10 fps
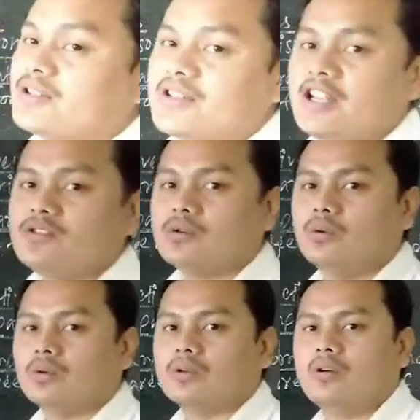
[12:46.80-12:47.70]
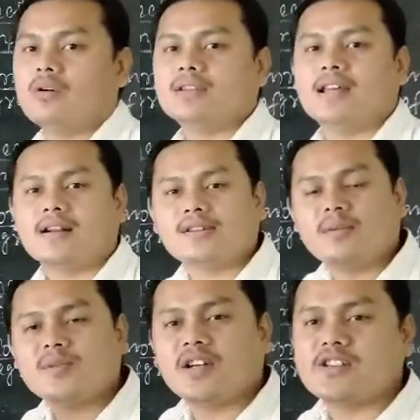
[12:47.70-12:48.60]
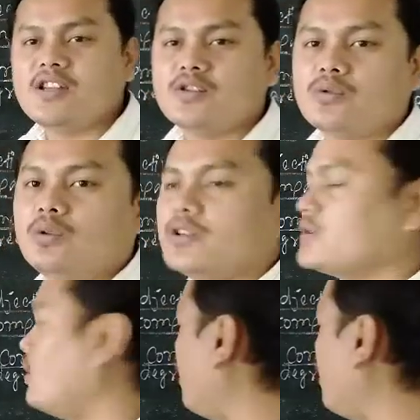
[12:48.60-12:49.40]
a certain rule, or there are some certain rules